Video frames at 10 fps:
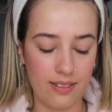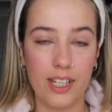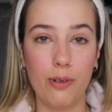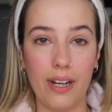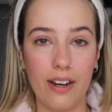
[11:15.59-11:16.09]

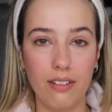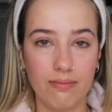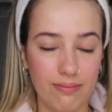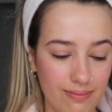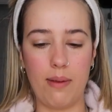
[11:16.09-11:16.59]
here we are.
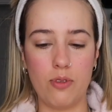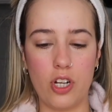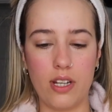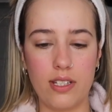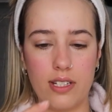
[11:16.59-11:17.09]
I'm
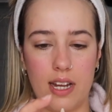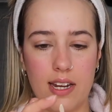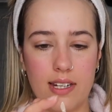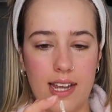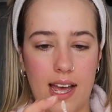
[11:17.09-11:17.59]
just
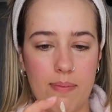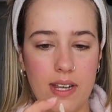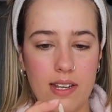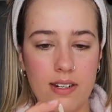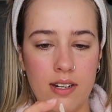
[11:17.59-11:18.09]

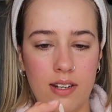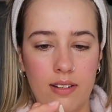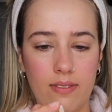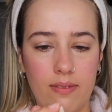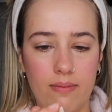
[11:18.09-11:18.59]
tapping
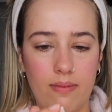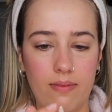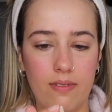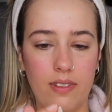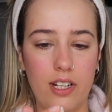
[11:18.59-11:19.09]

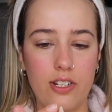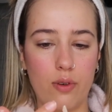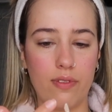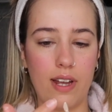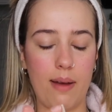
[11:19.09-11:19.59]
the
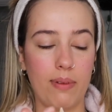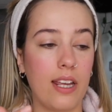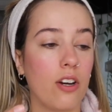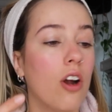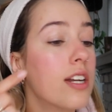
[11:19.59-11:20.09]
doe foot
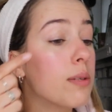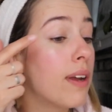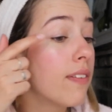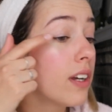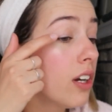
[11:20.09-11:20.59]
applicator onto
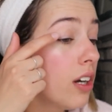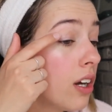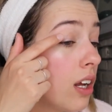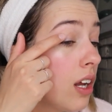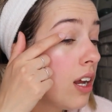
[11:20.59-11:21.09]
my
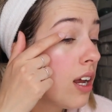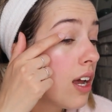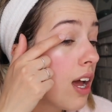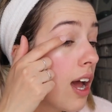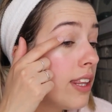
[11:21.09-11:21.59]
finger
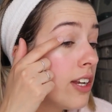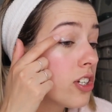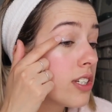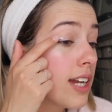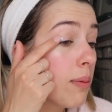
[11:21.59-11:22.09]
and then
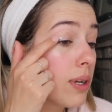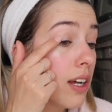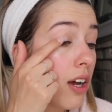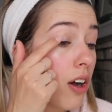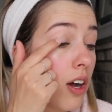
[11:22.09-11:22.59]
just tapping
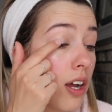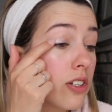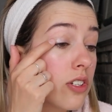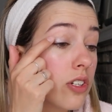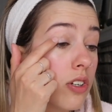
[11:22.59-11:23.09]
it
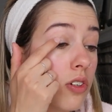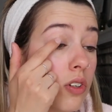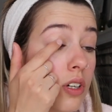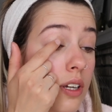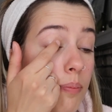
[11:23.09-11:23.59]

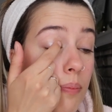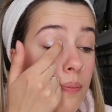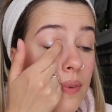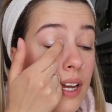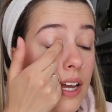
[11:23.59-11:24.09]
onto
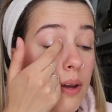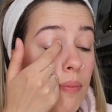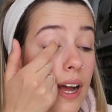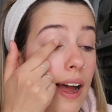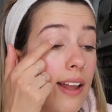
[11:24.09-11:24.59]

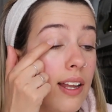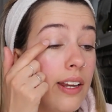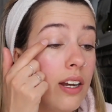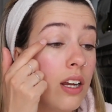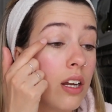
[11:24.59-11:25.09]
my
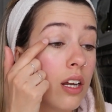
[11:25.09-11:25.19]
eyelid